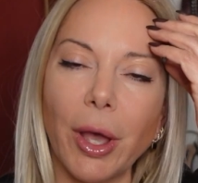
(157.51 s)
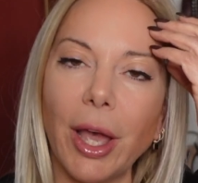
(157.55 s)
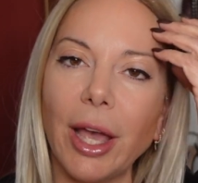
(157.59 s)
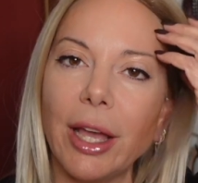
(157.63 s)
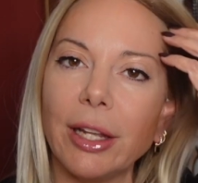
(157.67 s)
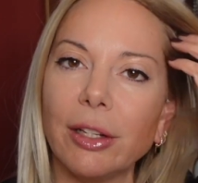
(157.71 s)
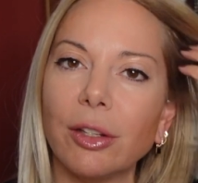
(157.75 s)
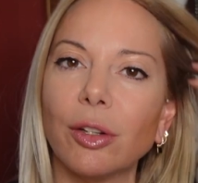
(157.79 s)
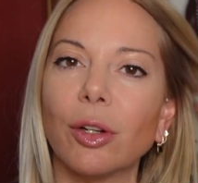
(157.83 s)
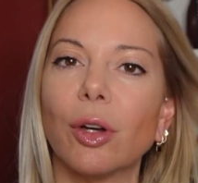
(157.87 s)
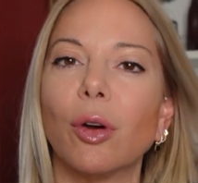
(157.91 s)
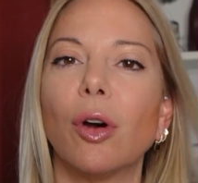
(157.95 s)

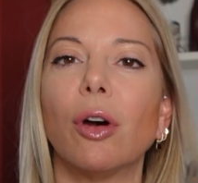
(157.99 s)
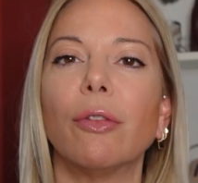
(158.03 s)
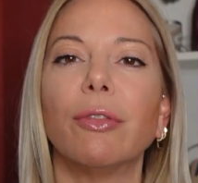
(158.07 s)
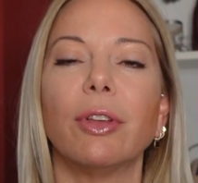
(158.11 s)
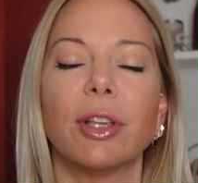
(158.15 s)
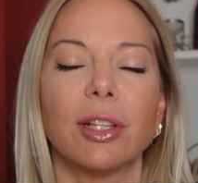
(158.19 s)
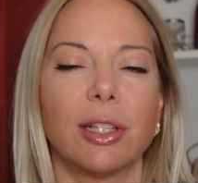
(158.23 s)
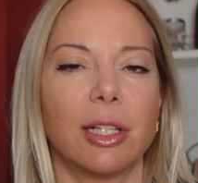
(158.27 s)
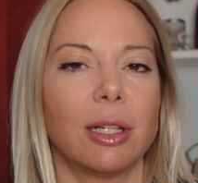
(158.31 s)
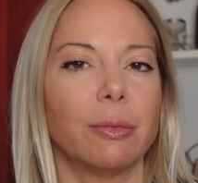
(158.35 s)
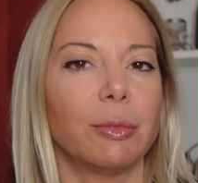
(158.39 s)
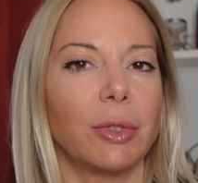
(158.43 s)
And you know,
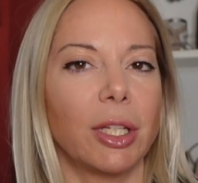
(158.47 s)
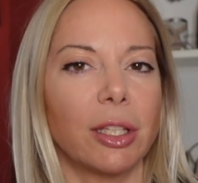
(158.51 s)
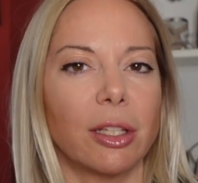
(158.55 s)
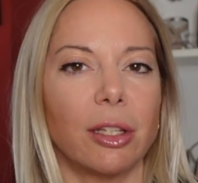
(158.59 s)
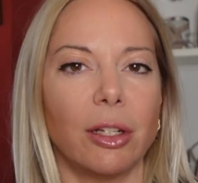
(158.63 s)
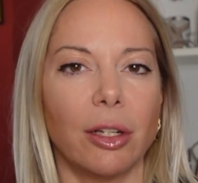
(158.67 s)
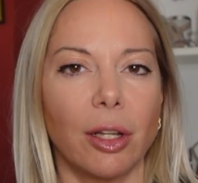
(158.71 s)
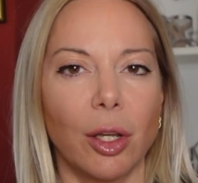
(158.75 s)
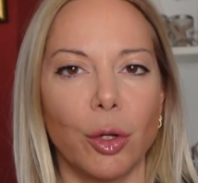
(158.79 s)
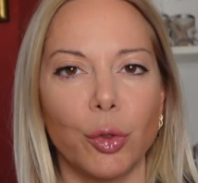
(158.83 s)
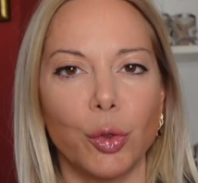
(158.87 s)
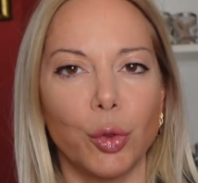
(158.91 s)
obviously I'm not
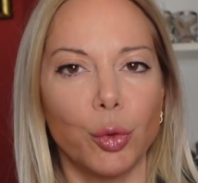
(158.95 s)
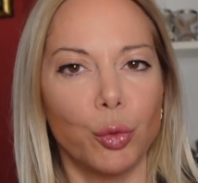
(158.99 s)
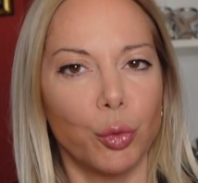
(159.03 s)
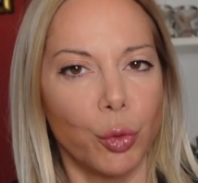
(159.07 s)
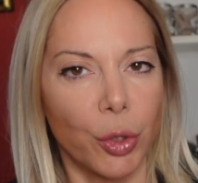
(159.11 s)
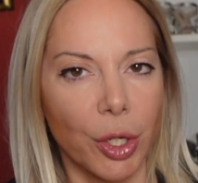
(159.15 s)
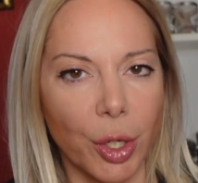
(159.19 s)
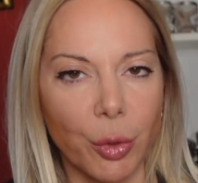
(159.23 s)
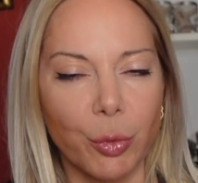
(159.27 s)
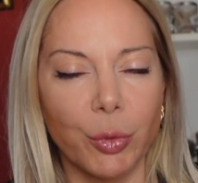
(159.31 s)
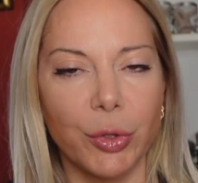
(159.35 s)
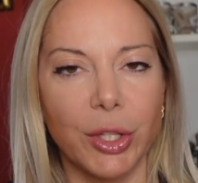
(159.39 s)
going to go to
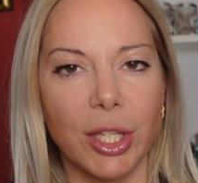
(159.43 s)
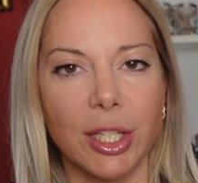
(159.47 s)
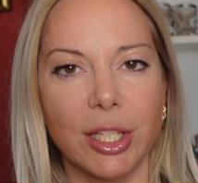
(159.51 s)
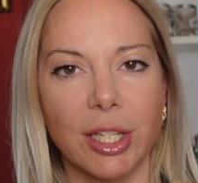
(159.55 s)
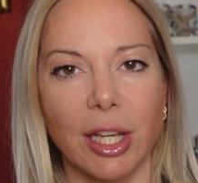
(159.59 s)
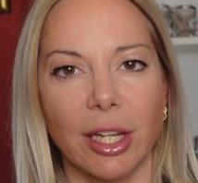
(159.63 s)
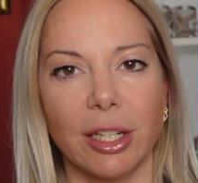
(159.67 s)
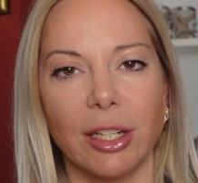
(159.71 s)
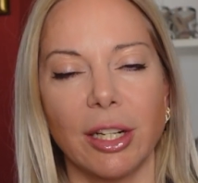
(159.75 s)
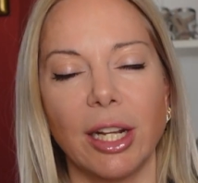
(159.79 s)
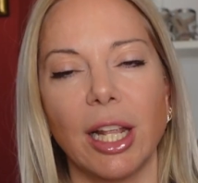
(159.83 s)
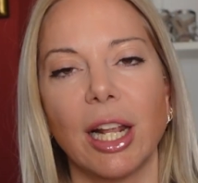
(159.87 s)
work with this
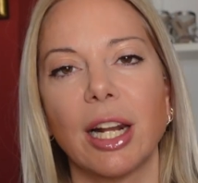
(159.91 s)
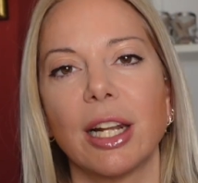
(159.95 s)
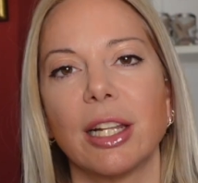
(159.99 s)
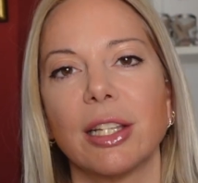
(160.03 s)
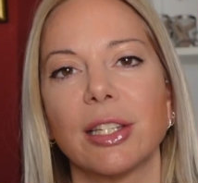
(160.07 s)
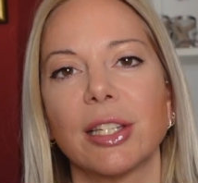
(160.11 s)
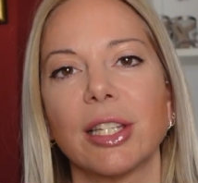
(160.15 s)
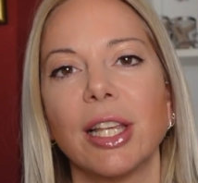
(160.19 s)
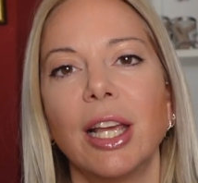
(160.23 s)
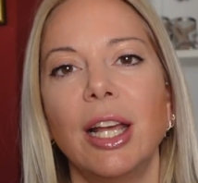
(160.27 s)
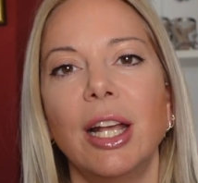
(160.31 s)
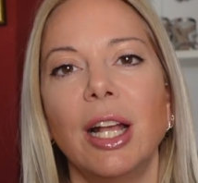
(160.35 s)
kind of
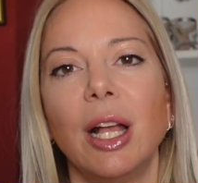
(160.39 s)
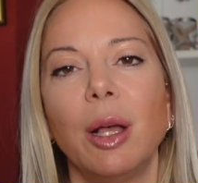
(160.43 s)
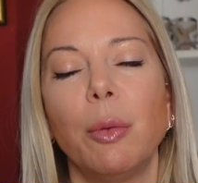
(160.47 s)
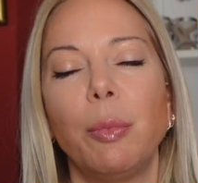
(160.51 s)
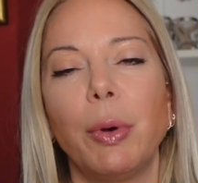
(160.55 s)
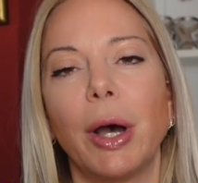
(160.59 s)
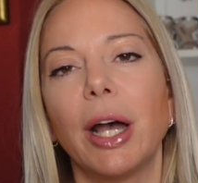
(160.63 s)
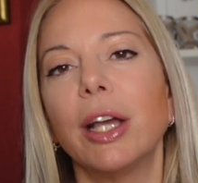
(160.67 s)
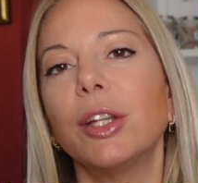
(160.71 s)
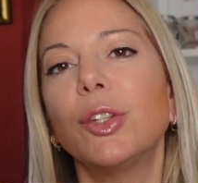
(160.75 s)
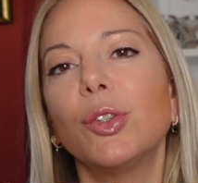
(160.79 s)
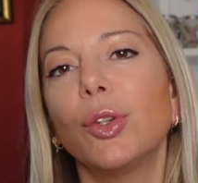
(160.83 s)
necklace,
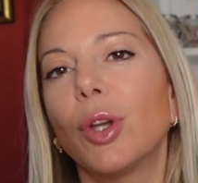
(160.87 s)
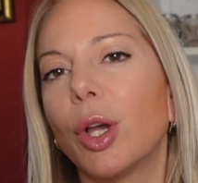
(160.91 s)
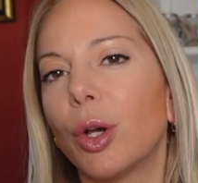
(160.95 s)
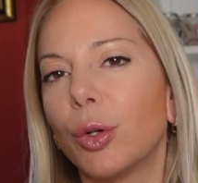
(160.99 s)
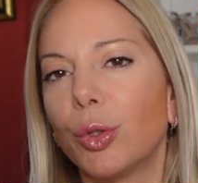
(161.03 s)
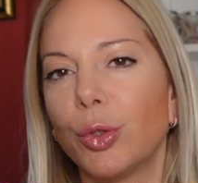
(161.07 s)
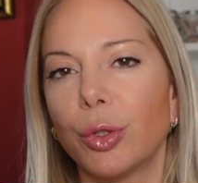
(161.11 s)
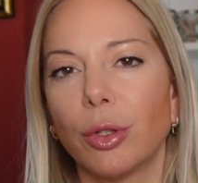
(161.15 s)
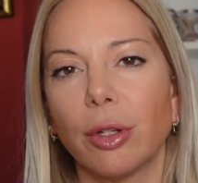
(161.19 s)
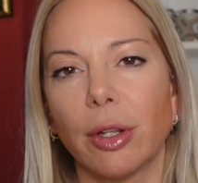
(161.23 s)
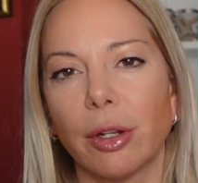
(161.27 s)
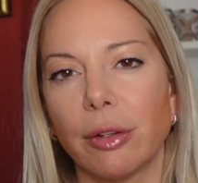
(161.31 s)
but I do go
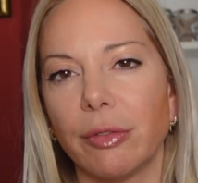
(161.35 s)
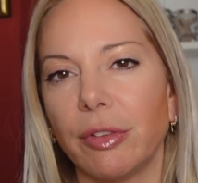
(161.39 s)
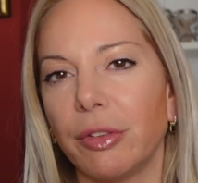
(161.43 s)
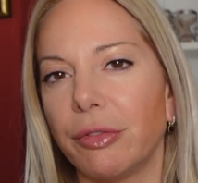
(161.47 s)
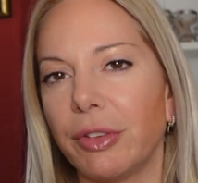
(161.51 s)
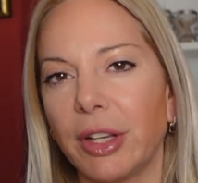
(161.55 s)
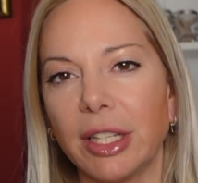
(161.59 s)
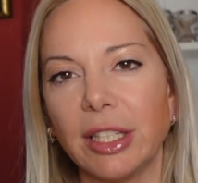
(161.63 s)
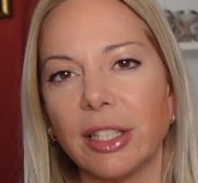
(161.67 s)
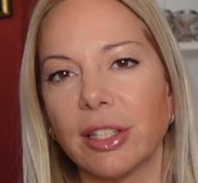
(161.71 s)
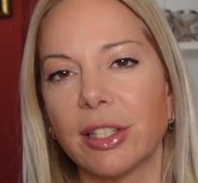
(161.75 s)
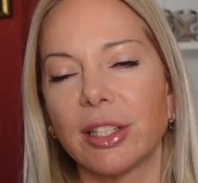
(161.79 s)
to a lot of
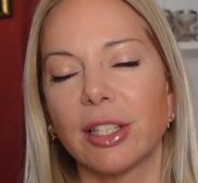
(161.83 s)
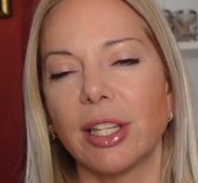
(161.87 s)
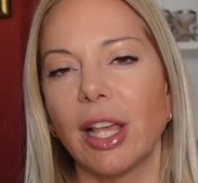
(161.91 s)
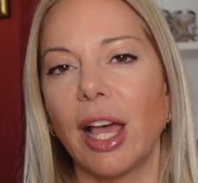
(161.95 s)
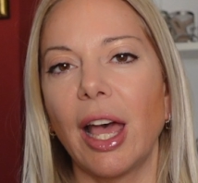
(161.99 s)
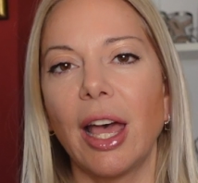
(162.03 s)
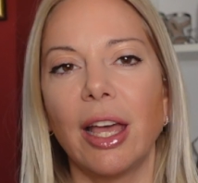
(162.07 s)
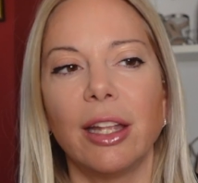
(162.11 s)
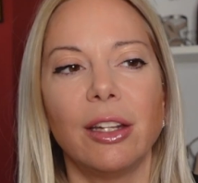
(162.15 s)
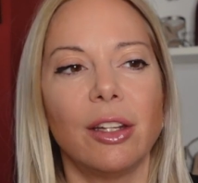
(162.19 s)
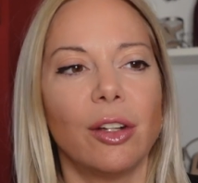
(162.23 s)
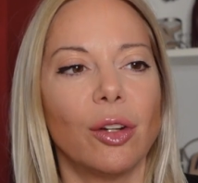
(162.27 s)
events,
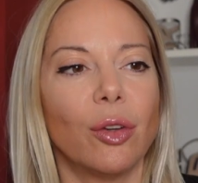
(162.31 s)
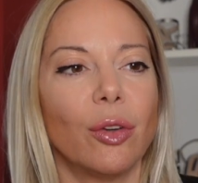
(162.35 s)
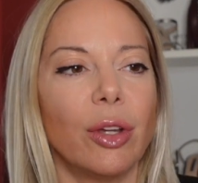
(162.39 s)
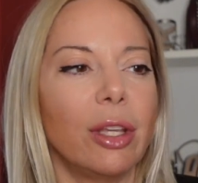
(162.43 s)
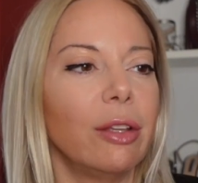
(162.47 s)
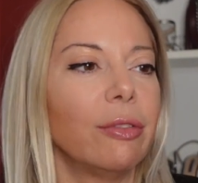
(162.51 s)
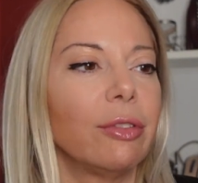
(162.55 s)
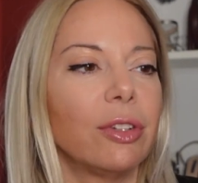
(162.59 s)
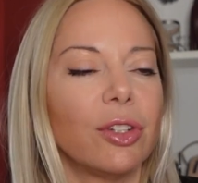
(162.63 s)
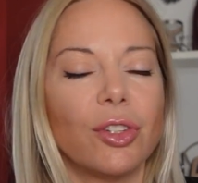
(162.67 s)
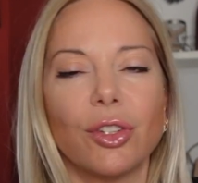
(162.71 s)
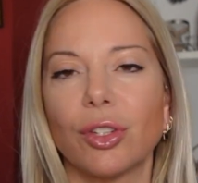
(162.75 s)
and you know,
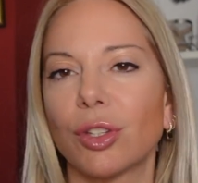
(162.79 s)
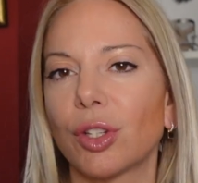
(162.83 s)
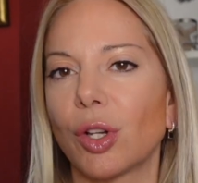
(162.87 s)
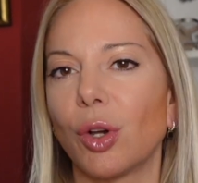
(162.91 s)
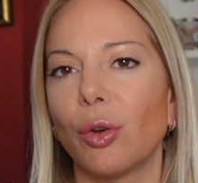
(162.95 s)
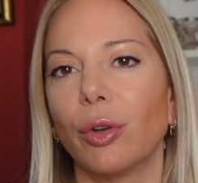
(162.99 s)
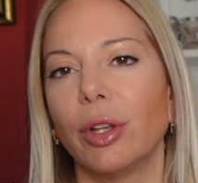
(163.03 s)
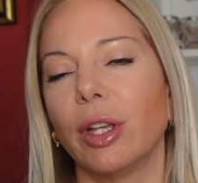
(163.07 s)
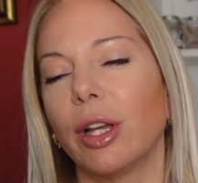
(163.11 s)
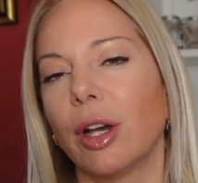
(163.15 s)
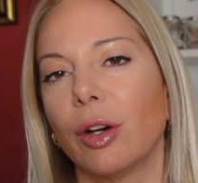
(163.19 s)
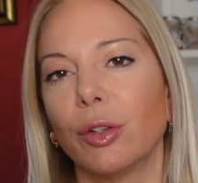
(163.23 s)
even just
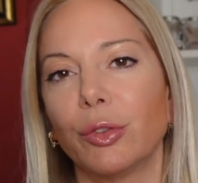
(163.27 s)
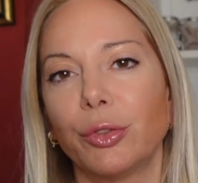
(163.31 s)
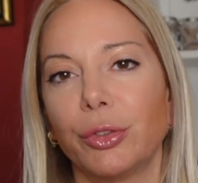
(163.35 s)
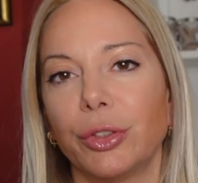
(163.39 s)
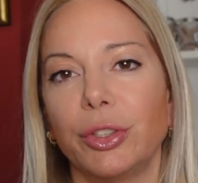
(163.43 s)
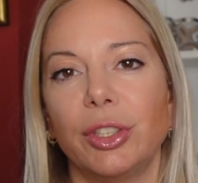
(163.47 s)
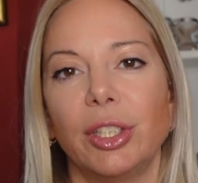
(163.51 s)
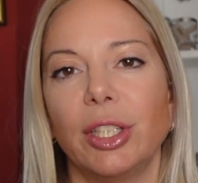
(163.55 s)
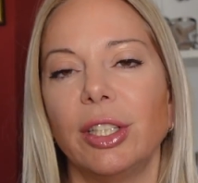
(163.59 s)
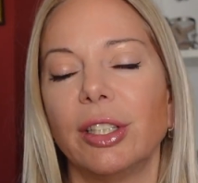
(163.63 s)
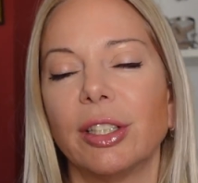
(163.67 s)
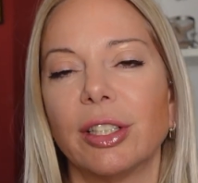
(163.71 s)
going out for
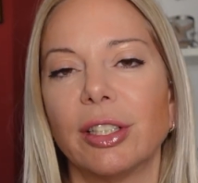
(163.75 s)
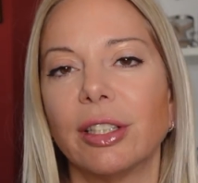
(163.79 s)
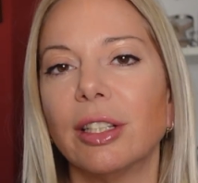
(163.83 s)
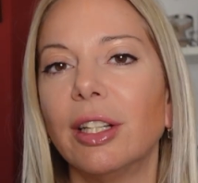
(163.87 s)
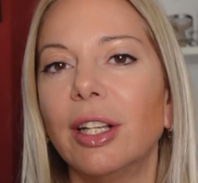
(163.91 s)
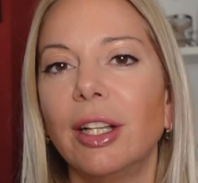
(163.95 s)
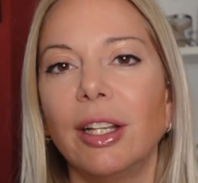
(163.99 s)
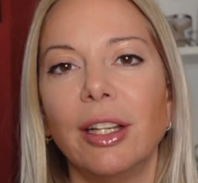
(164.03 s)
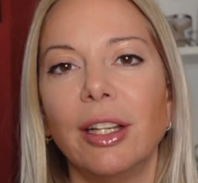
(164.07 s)
dinner,